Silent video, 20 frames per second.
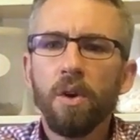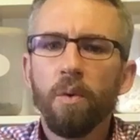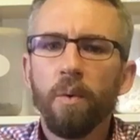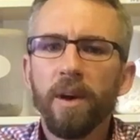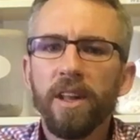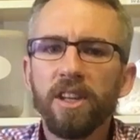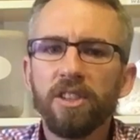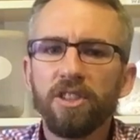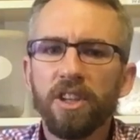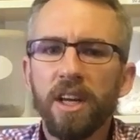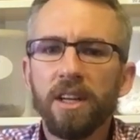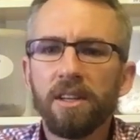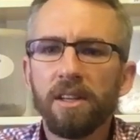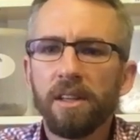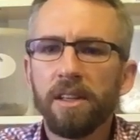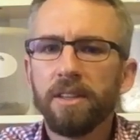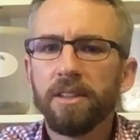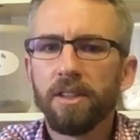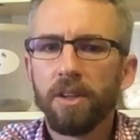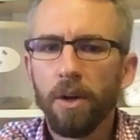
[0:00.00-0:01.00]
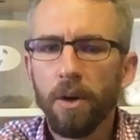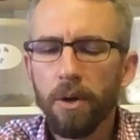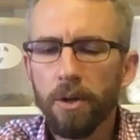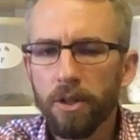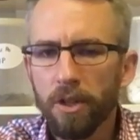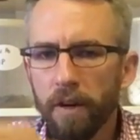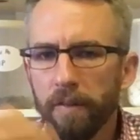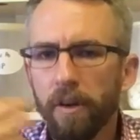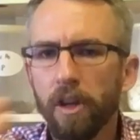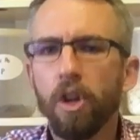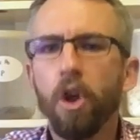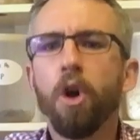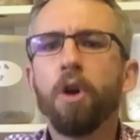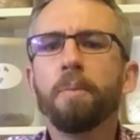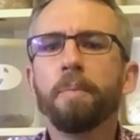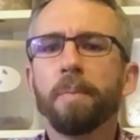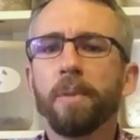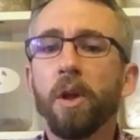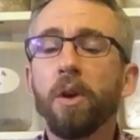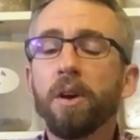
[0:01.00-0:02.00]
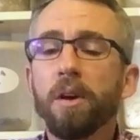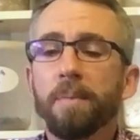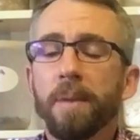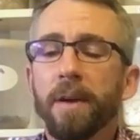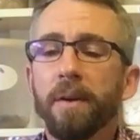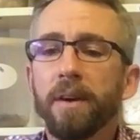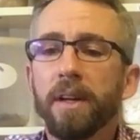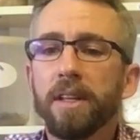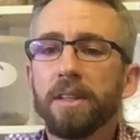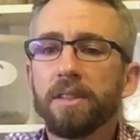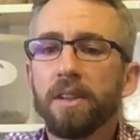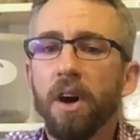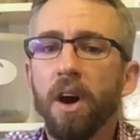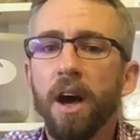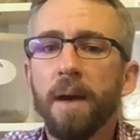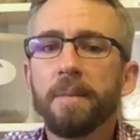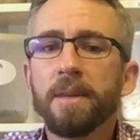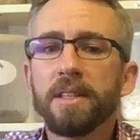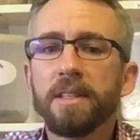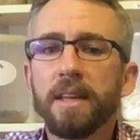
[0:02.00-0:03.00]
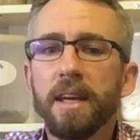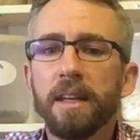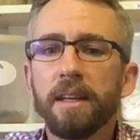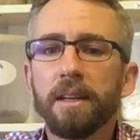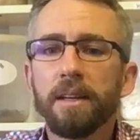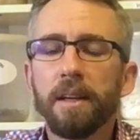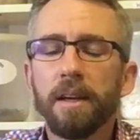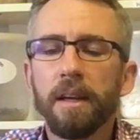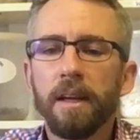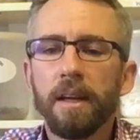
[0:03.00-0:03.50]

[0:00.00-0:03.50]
when a gentler dose over a longer period of time is needed.